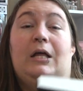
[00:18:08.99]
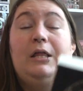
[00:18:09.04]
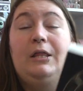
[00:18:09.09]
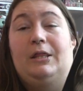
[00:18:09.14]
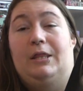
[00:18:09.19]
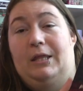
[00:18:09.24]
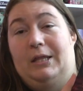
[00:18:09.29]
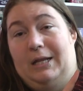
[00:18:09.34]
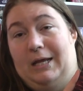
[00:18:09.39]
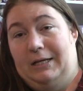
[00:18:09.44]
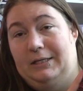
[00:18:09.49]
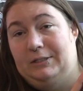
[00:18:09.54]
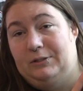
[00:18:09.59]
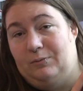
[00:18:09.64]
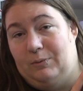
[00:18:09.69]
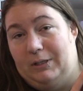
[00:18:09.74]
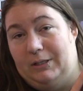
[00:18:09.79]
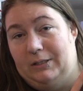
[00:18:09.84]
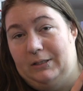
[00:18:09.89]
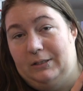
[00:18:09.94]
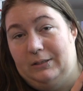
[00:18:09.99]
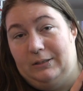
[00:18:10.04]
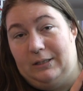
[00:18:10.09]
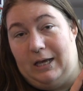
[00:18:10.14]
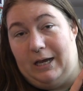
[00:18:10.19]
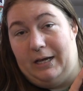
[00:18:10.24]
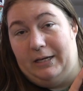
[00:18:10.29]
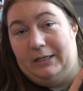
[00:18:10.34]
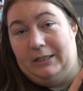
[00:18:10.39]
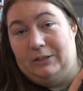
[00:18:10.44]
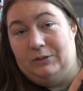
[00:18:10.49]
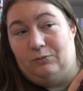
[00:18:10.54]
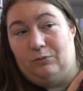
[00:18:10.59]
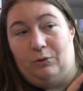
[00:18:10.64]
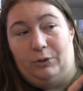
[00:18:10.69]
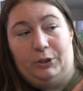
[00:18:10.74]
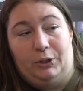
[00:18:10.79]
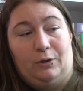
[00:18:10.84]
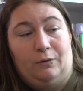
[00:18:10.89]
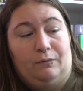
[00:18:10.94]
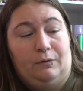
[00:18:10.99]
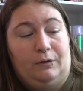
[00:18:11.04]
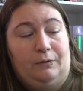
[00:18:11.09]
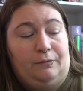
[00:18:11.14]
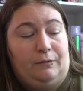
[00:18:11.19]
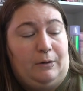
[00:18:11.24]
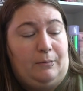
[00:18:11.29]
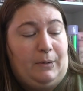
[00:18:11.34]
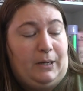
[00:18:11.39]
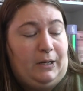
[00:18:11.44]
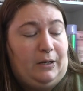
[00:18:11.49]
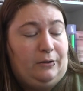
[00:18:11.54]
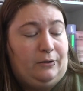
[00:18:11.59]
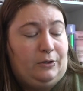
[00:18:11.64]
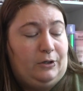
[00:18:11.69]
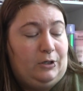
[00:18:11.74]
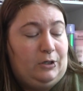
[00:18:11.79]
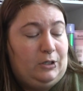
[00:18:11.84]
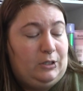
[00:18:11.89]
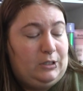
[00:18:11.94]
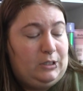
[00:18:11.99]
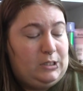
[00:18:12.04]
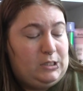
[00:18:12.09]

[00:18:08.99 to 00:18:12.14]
The next one that is rolling over from my other